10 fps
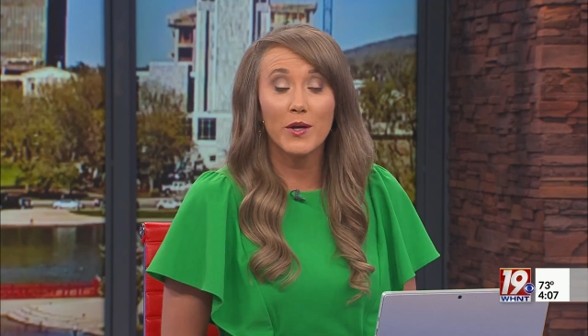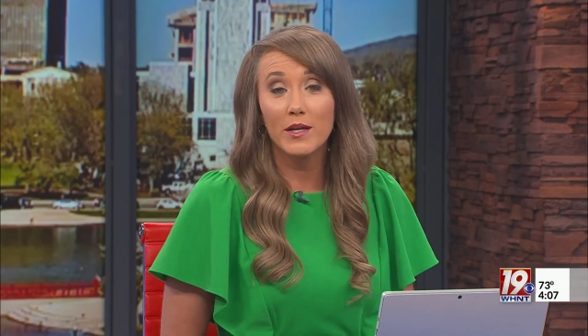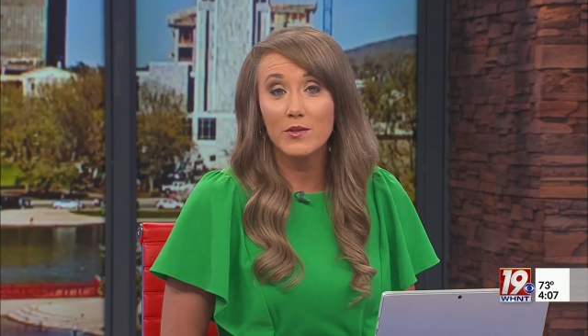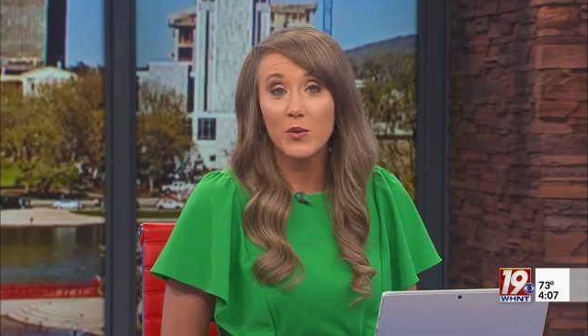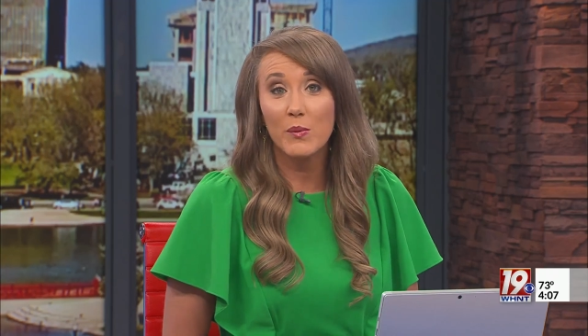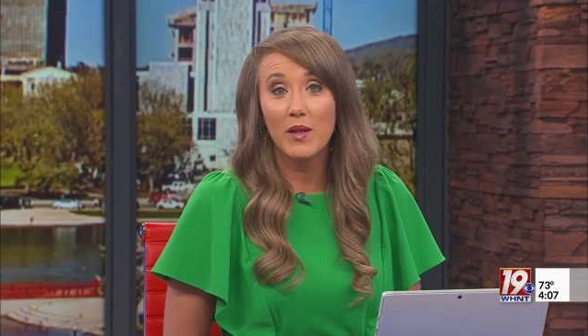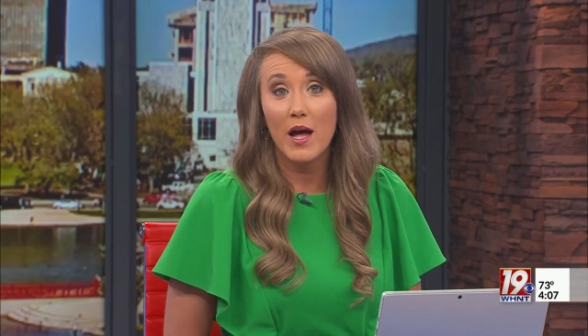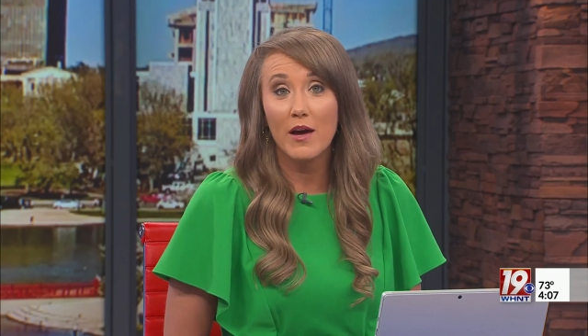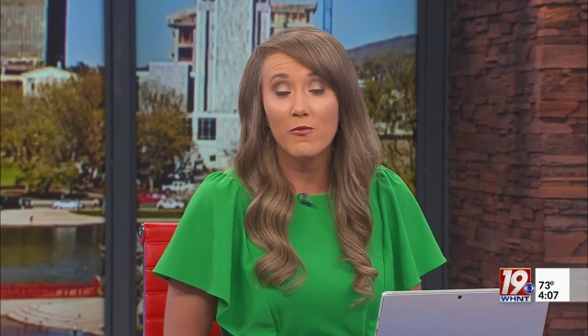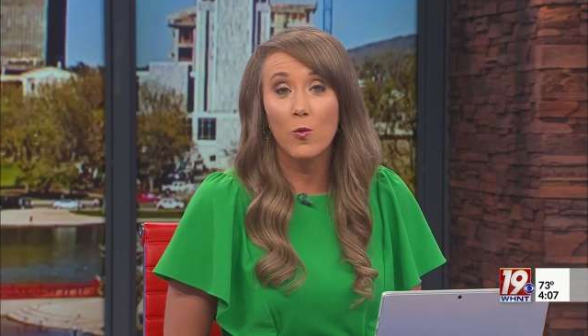working to
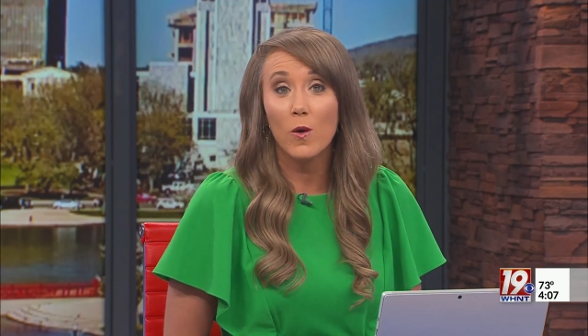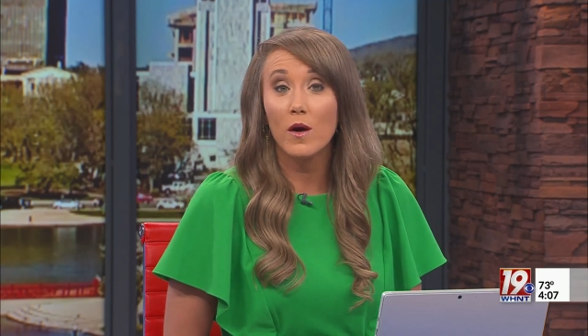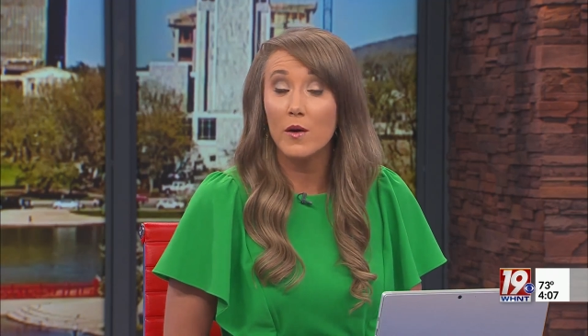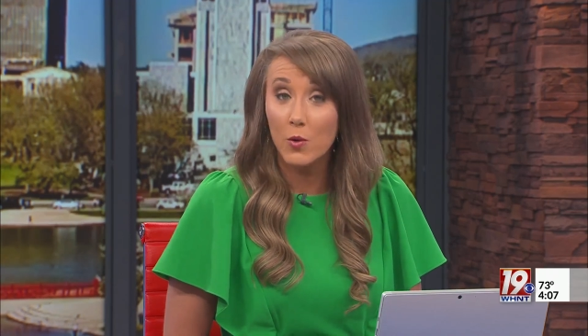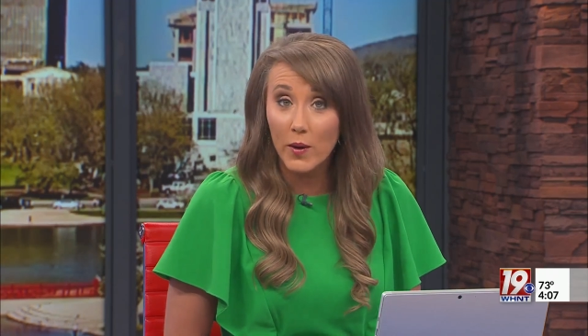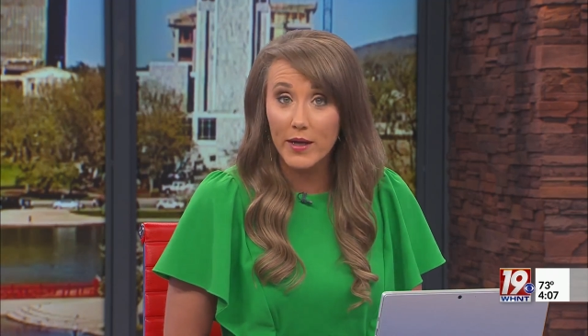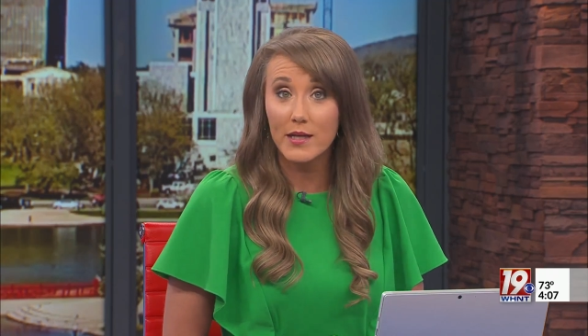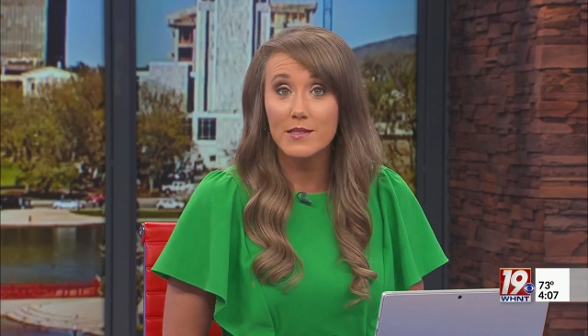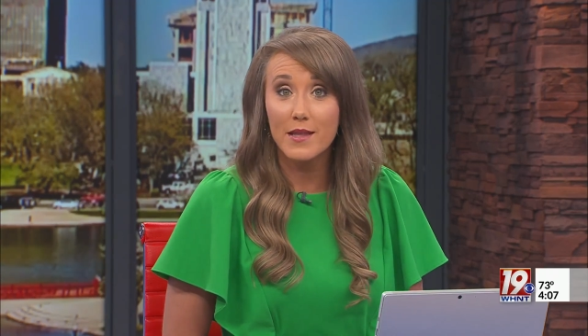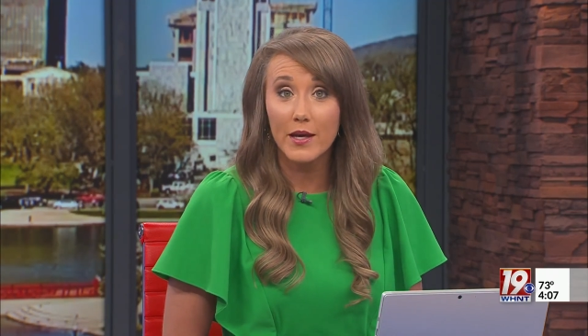apply for a
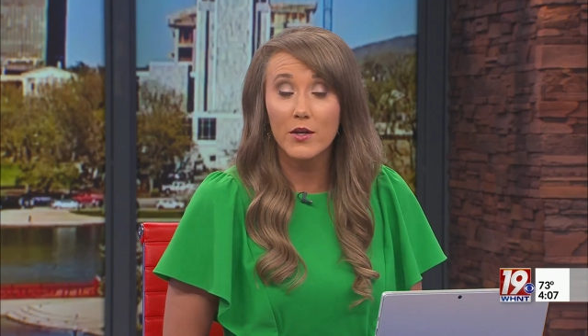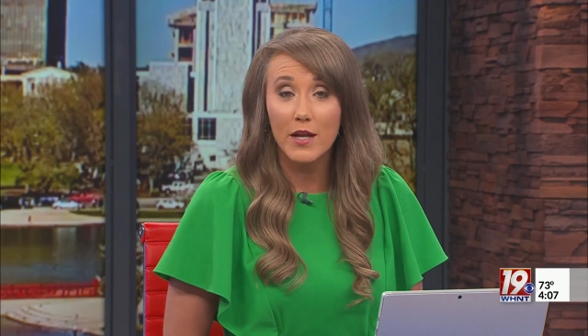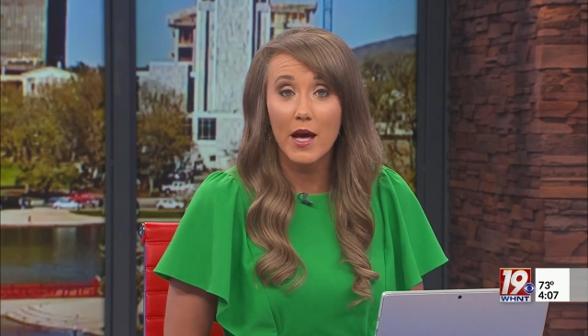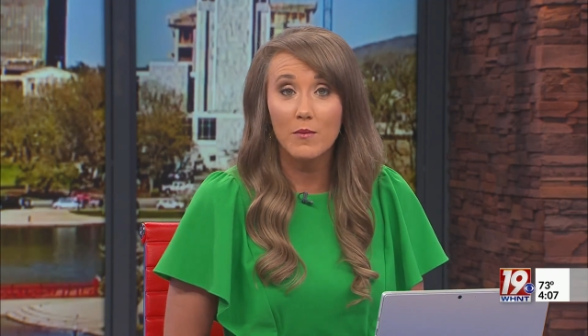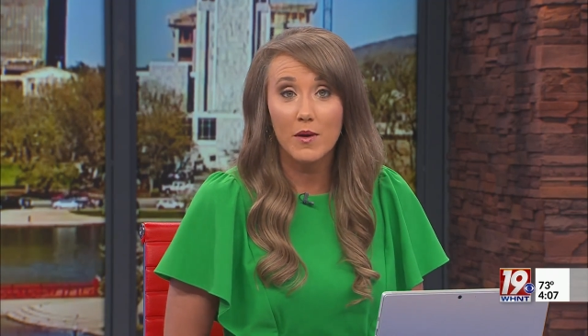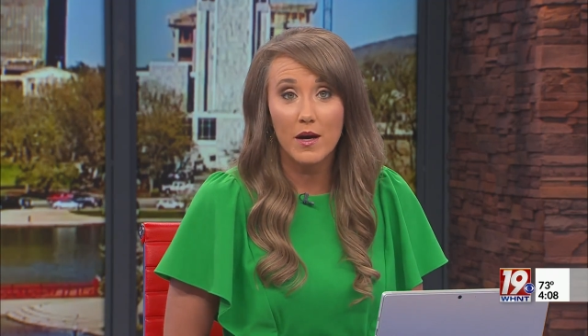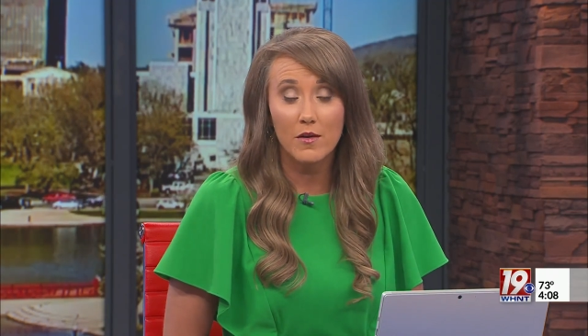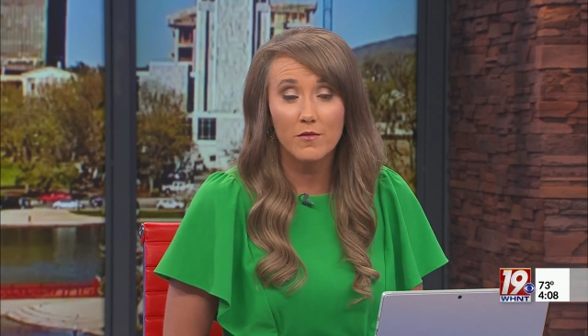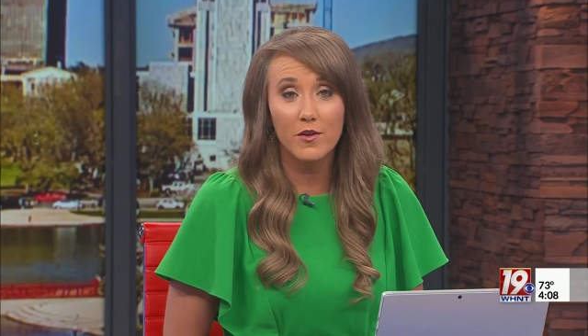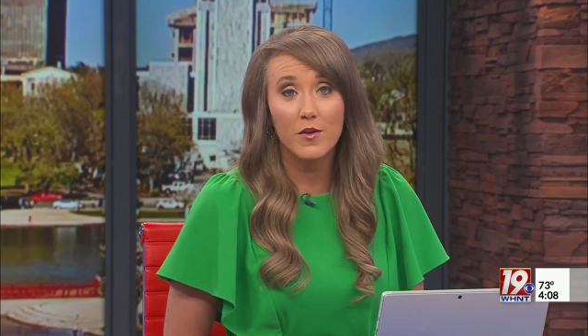grant that could help
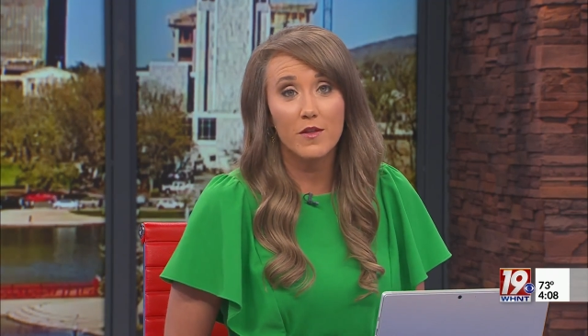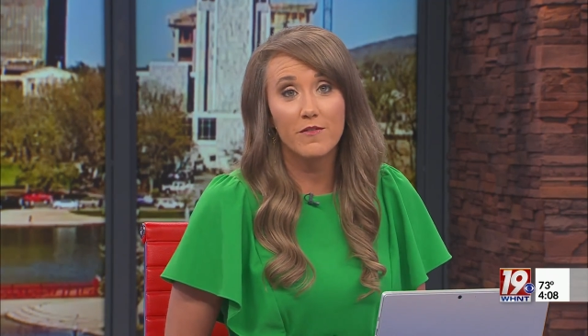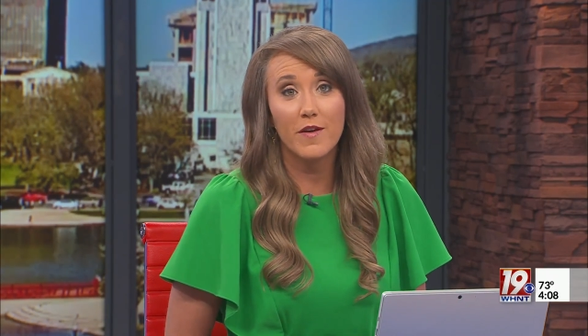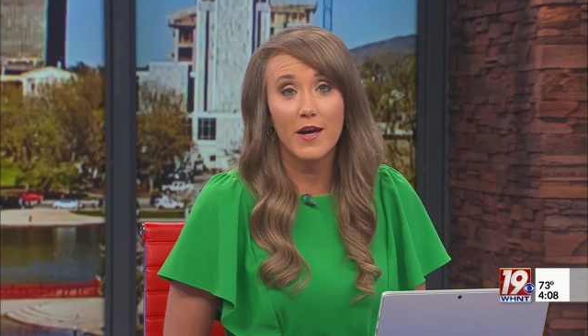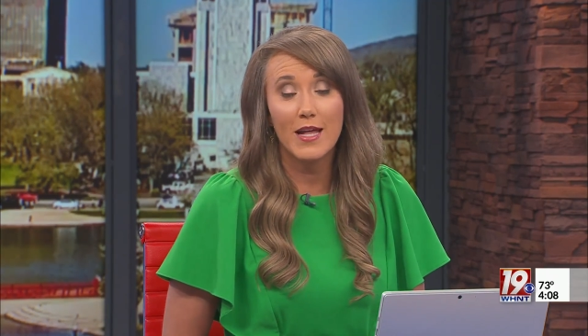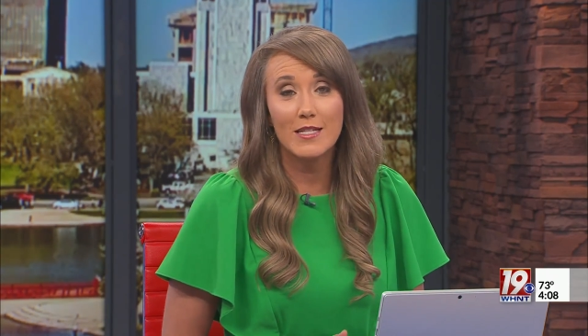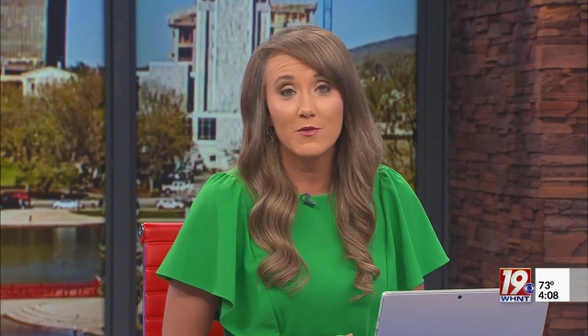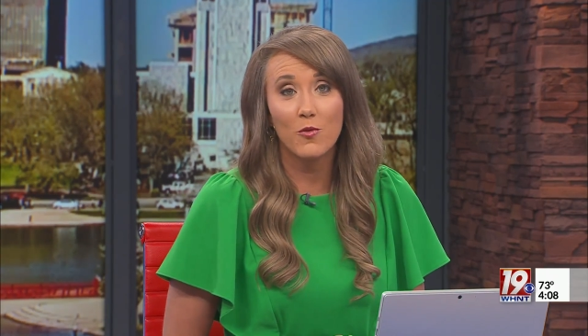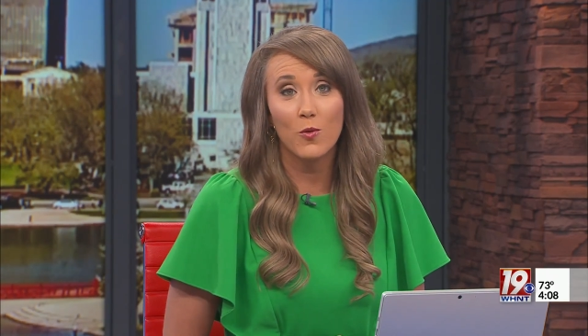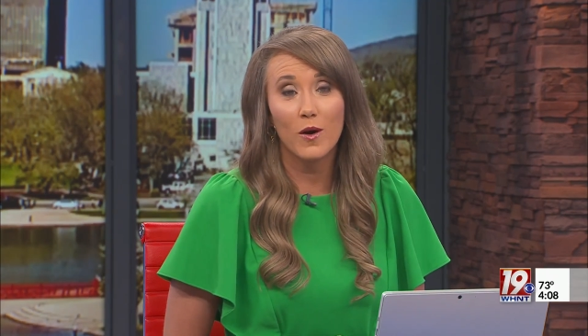cover the
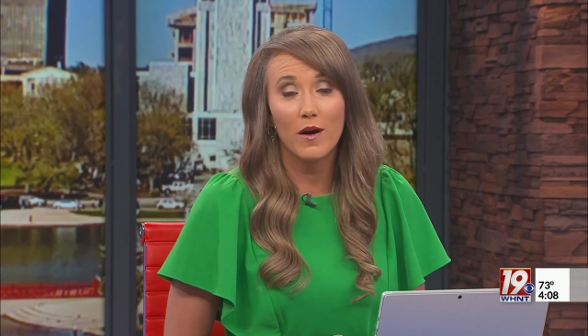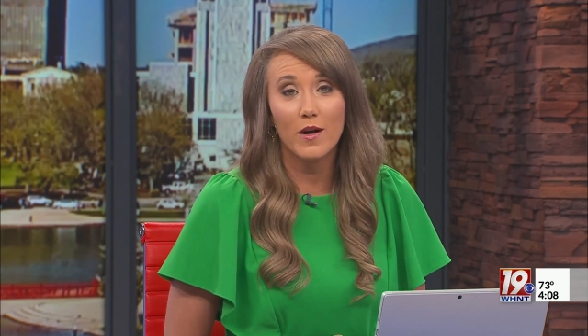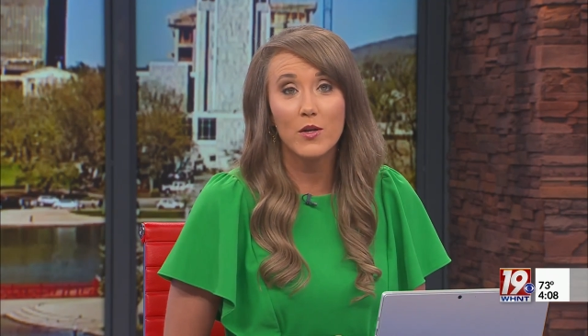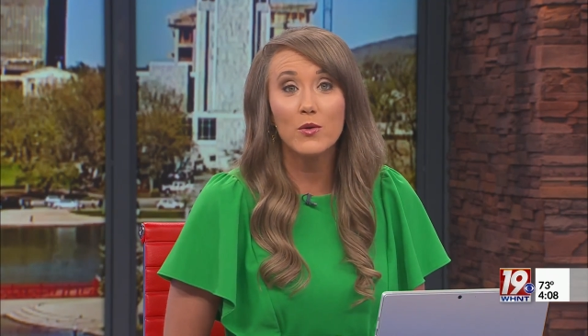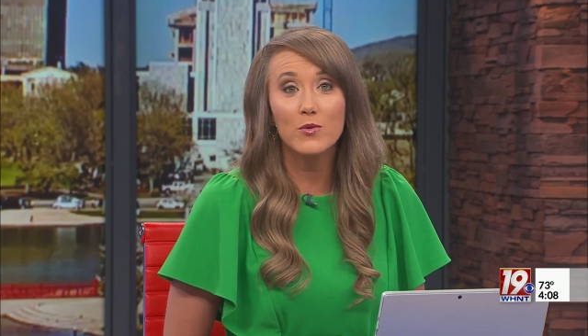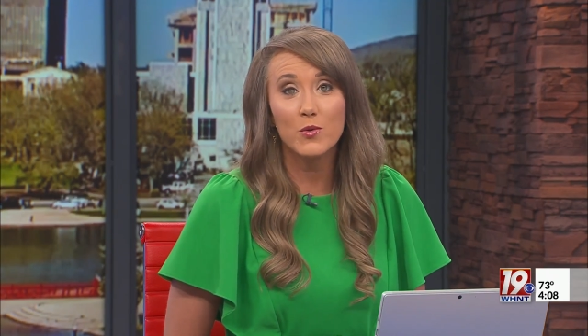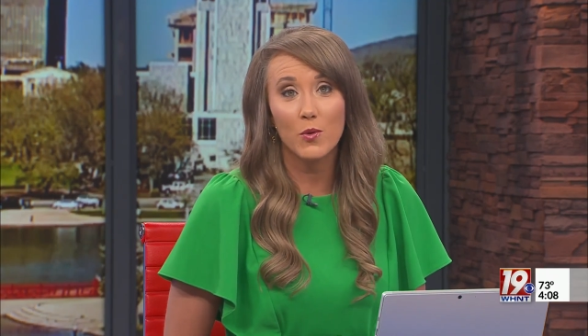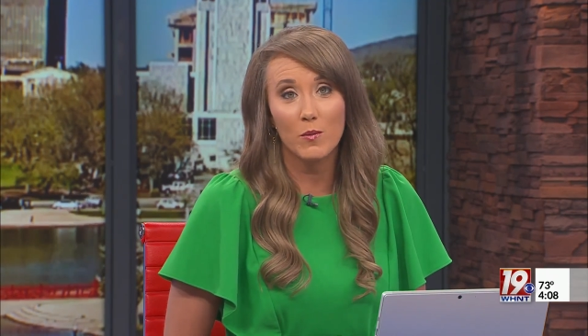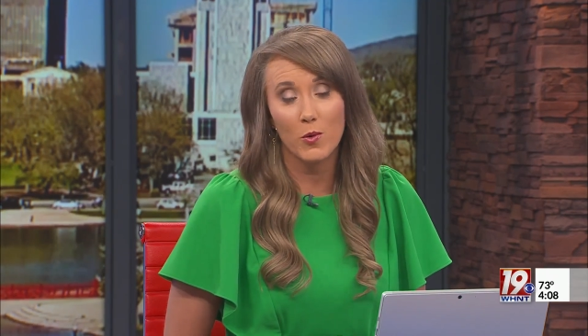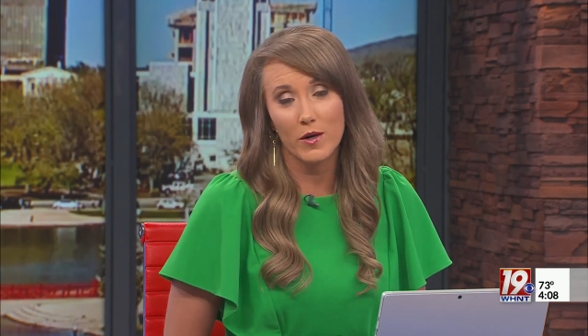funds for a new
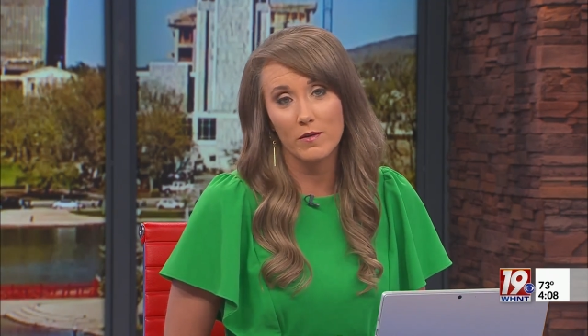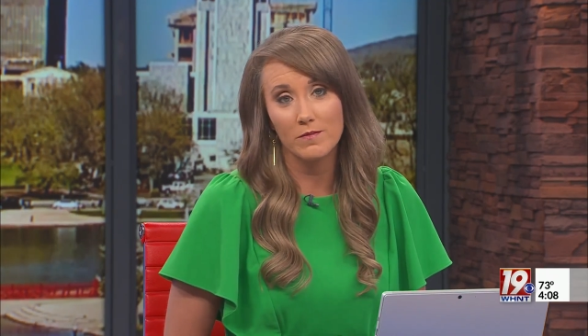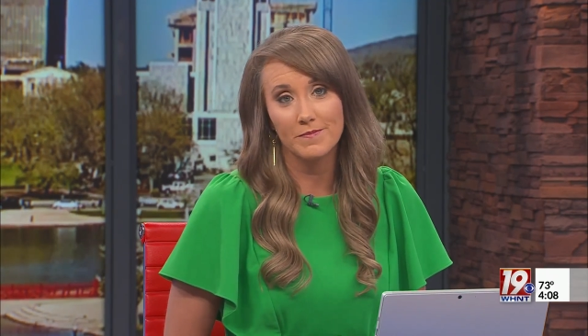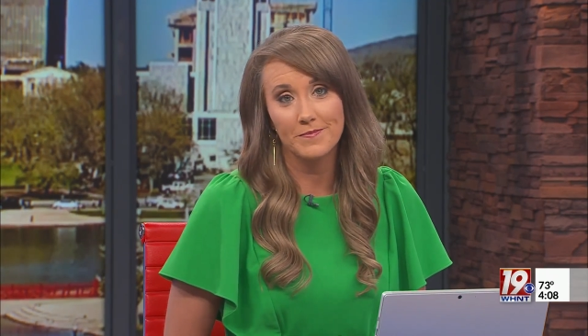scoreboard.